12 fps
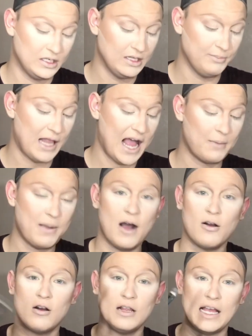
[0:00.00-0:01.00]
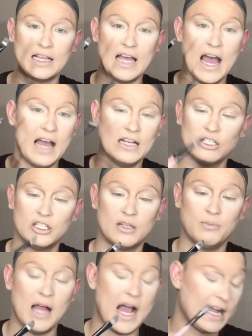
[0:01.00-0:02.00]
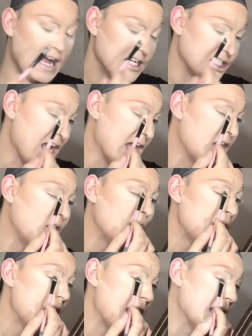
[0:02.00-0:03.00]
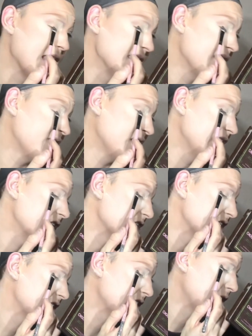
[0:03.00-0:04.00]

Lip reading: black powder like that, just a black eyeshadow, and I definitely just